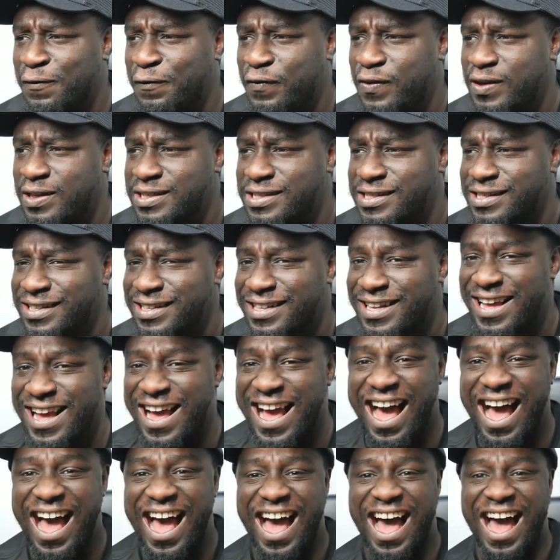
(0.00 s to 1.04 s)
feet.
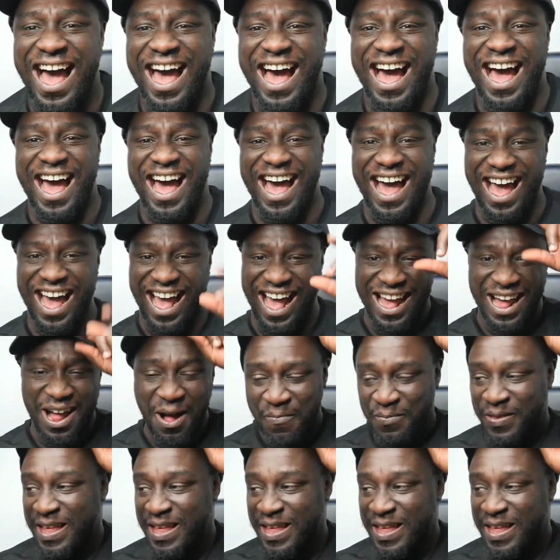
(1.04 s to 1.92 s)
I